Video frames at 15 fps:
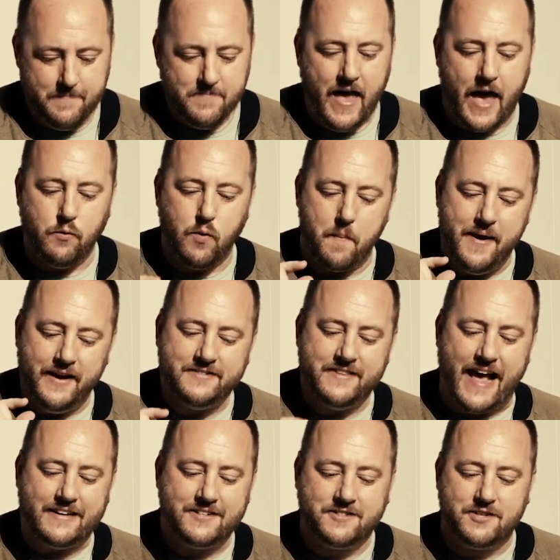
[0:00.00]
And what makes
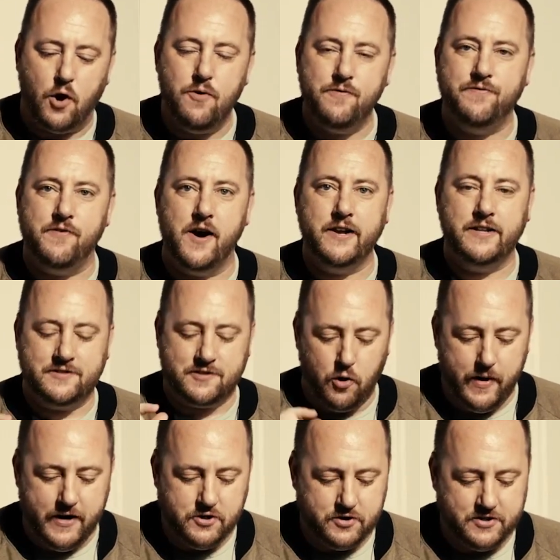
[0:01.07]
that so fun and so
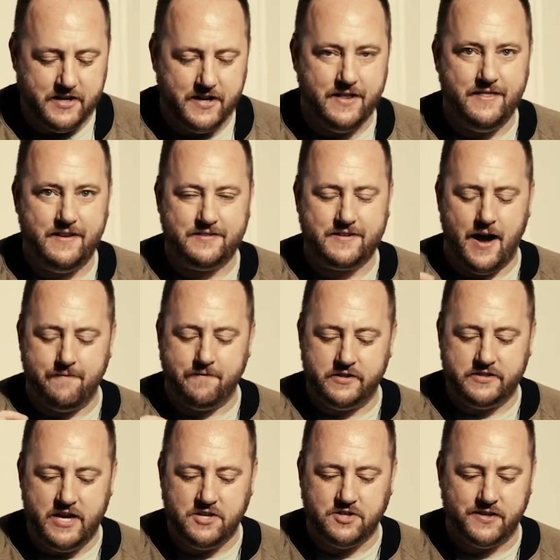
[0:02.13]
interesting in this
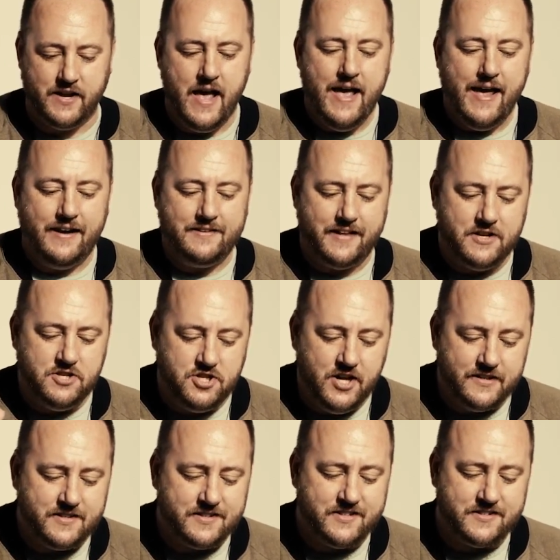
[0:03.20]
conversation is that
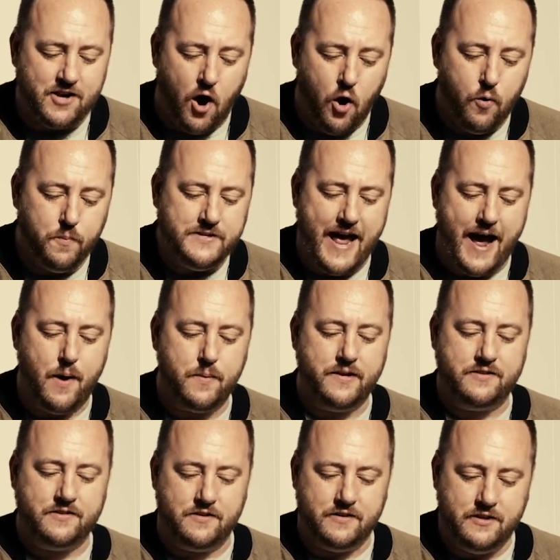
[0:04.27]
Jesus' hometown
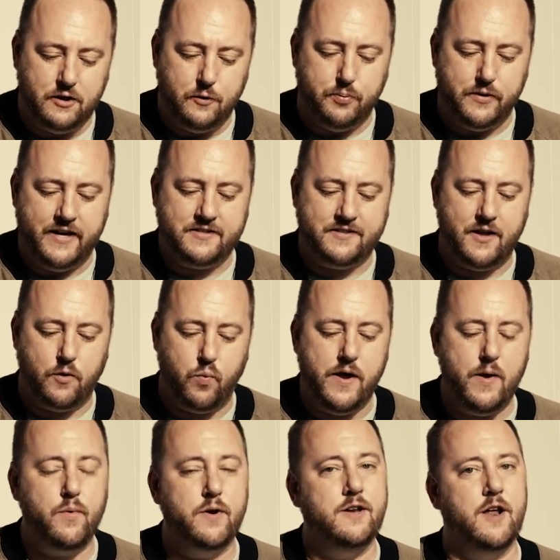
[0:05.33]
is a little place that we
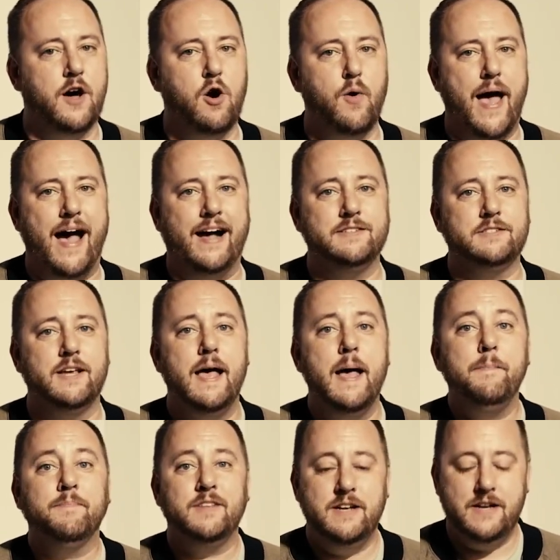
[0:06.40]
would know as
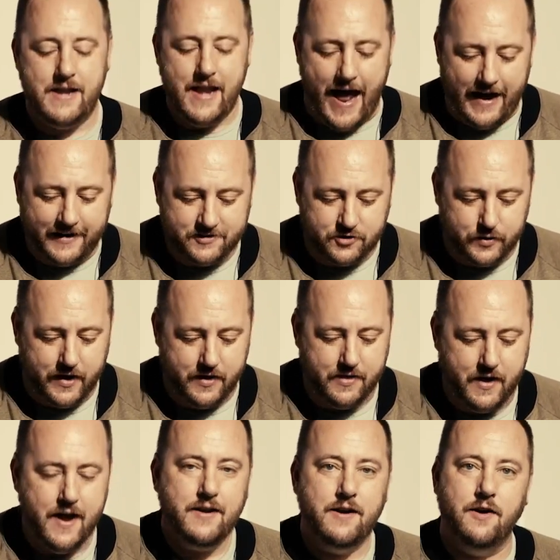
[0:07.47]
Nazareth.
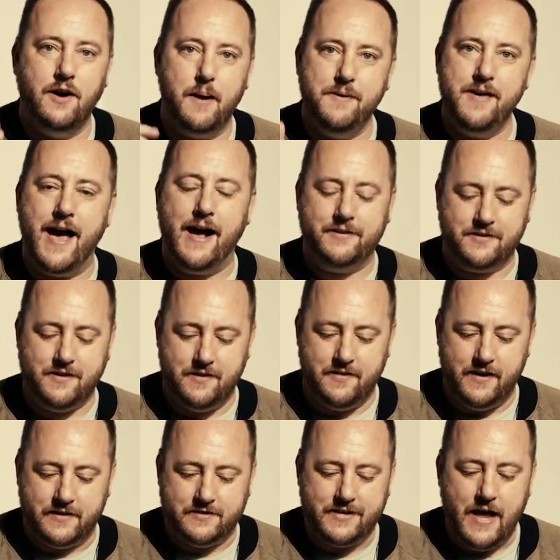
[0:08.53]
Now, let me ask you
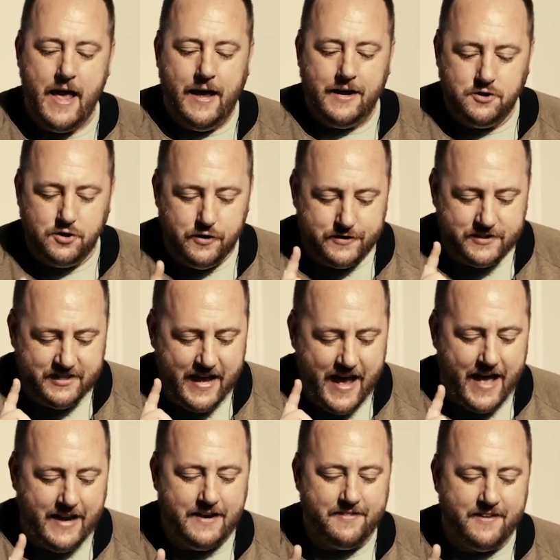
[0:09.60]
this Do you see
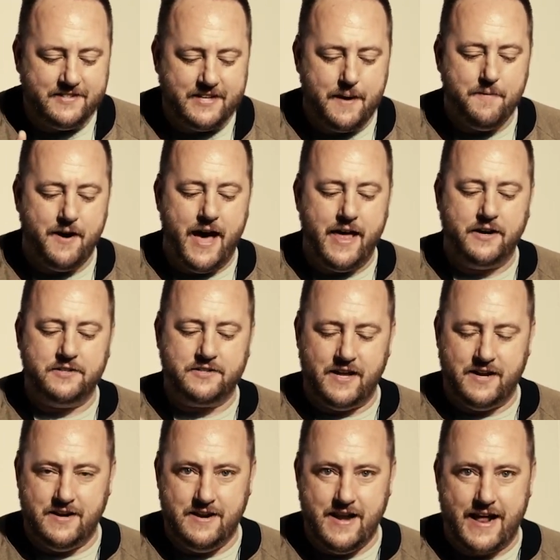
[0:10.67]
any of the same letters
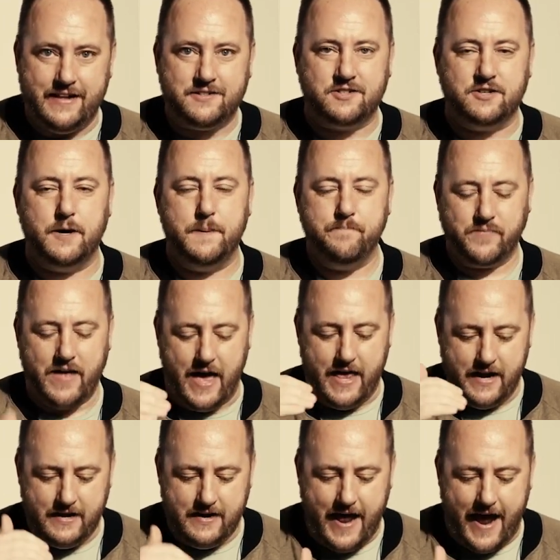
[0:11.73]
in Netzer and
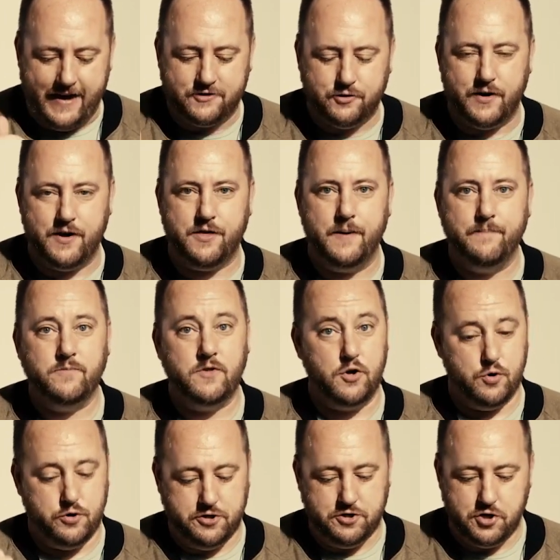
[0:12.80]
in Nazareth?
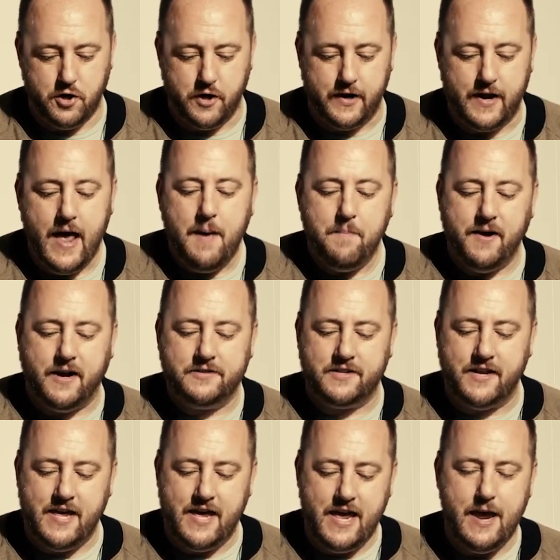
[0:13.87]
You should, because in
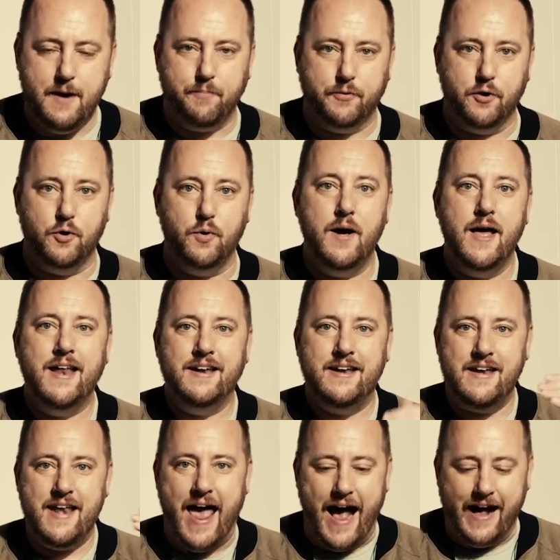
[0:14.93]
Hebrew,
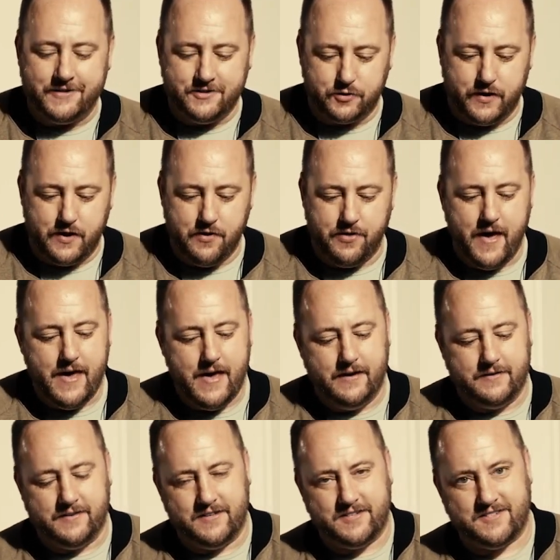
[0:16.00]
Nazareth
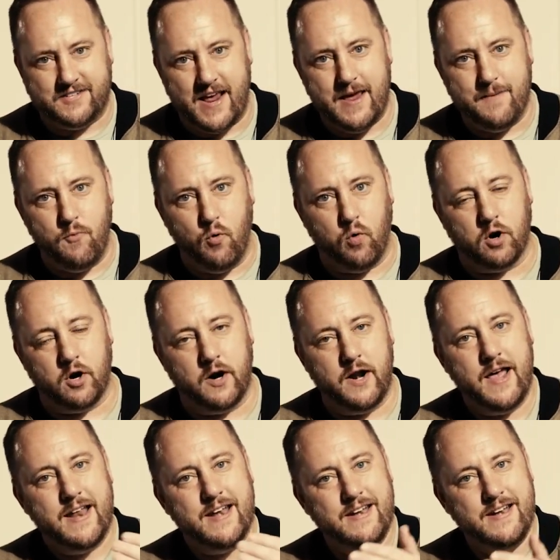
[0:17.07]
is the same word,
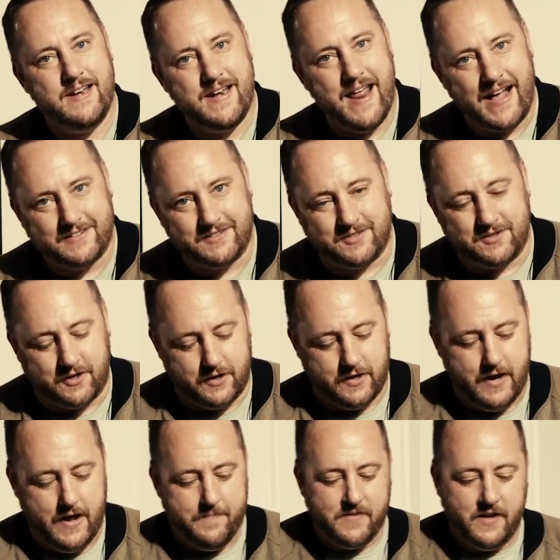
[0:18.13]
Netzer.
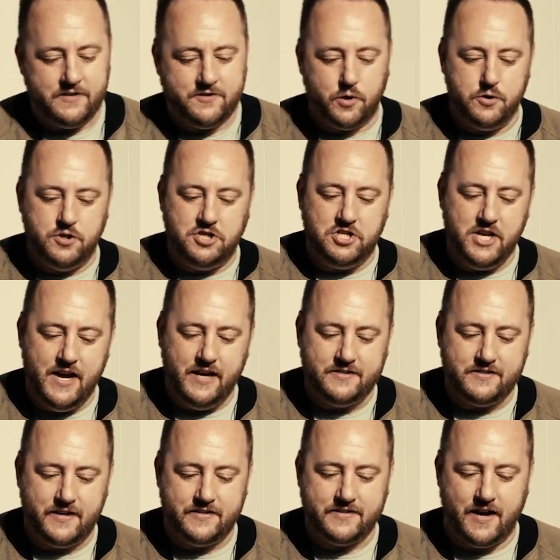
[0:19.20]
So,
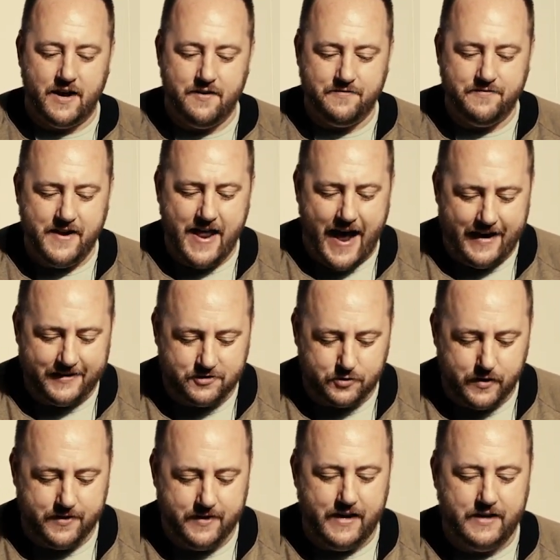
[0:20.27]
Jesus of
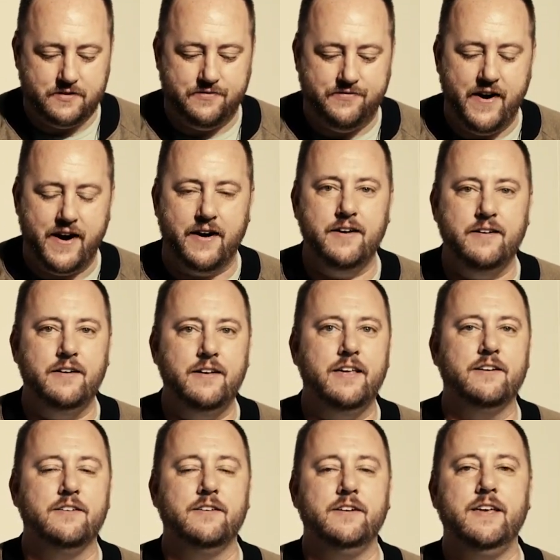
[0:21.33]
Nazareth is very
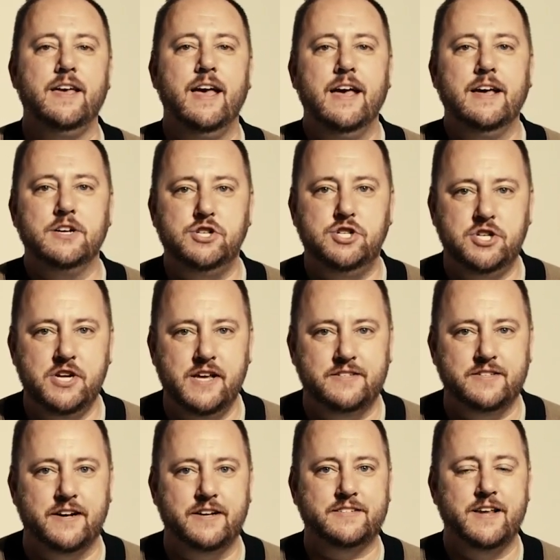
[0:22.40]
literally
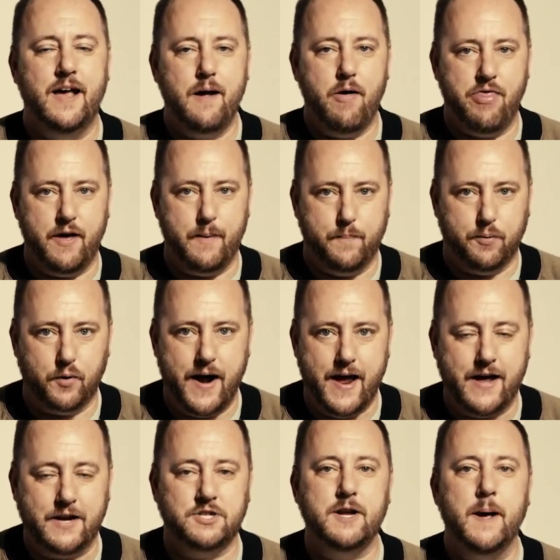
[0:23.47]
Jesus the
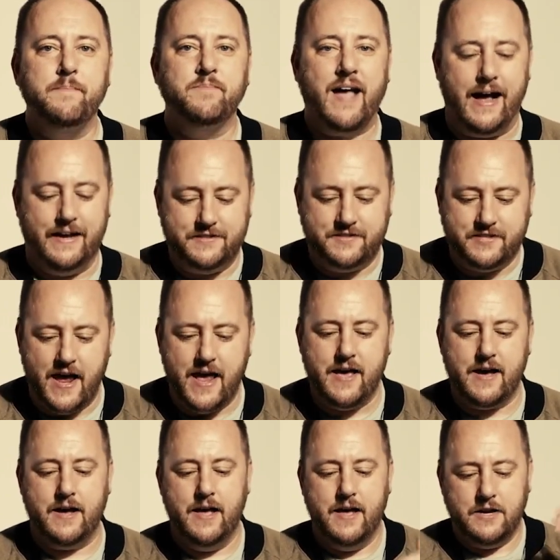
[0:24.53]
branch.
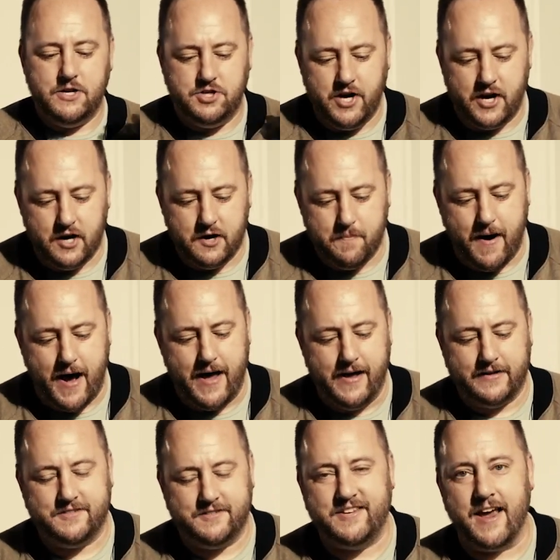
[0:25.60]
Isaiah,
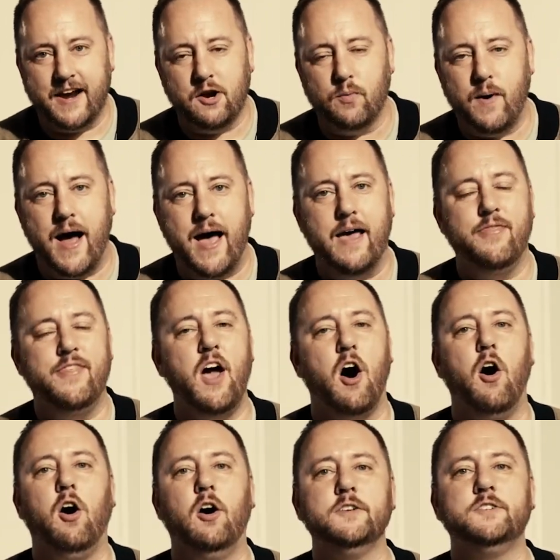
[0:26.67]
Jeremiah, Zechariah, they
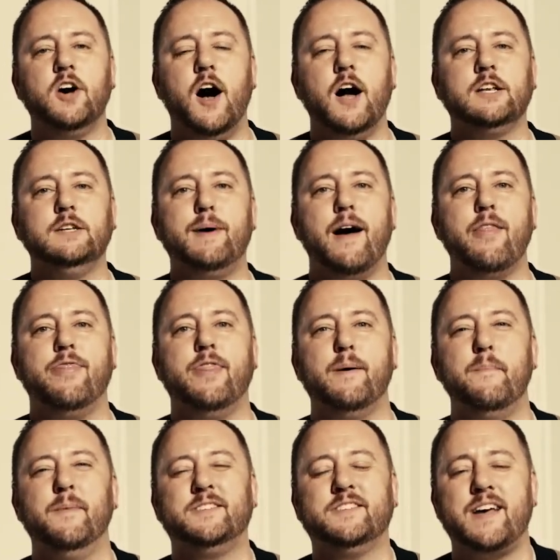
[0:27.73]
all talked about the
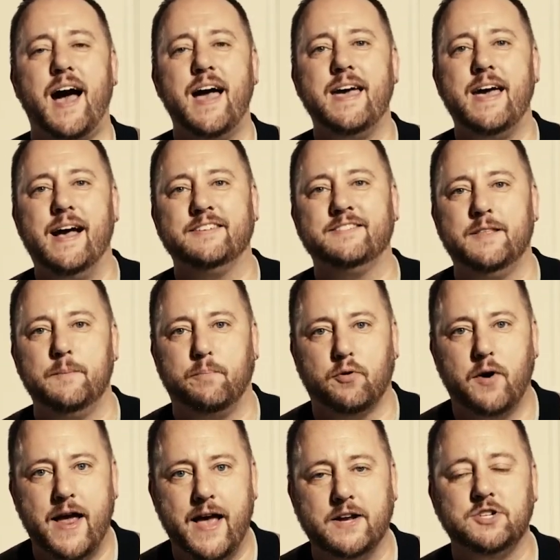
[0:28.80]
Messiah as the
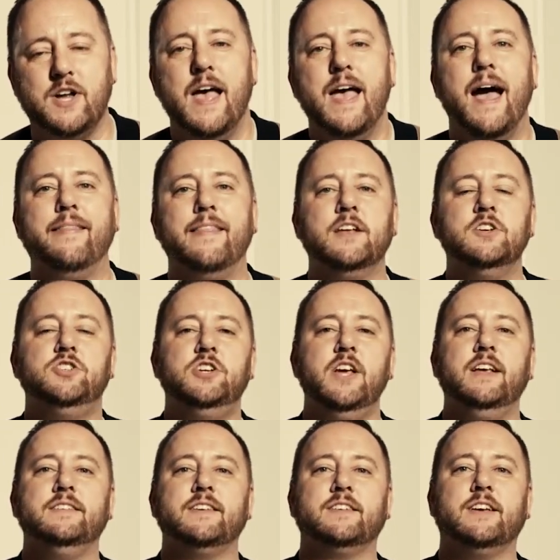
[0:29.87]
branch. And then
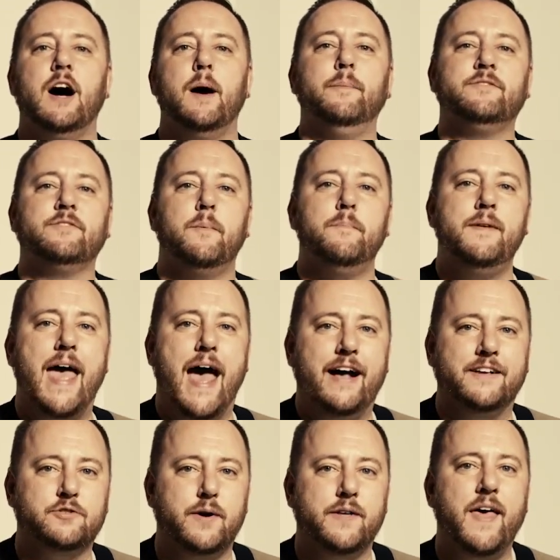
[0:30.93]
Jesus comes from
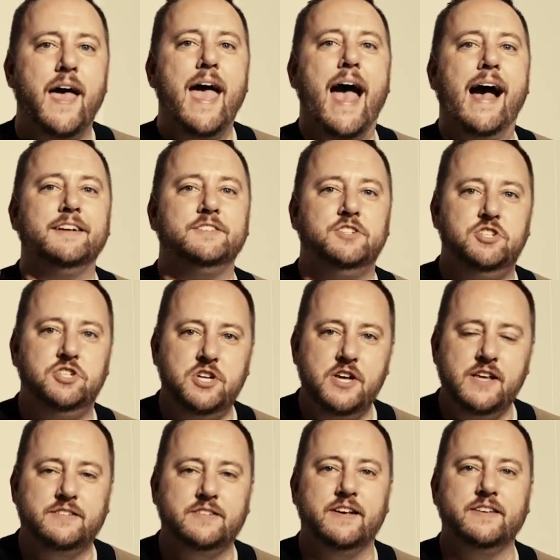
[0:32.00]
Nazareth as
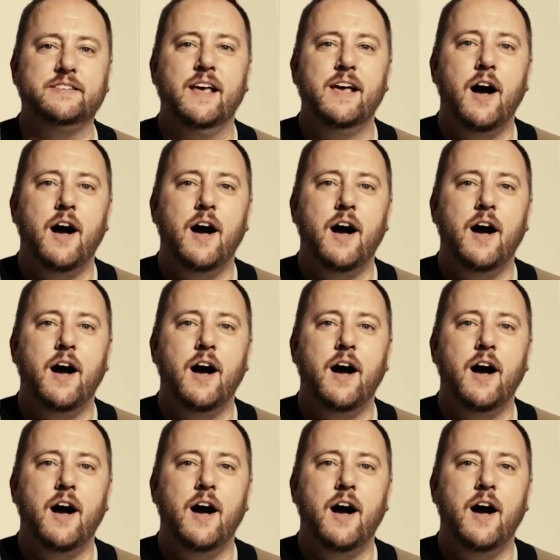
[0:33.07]
Jesus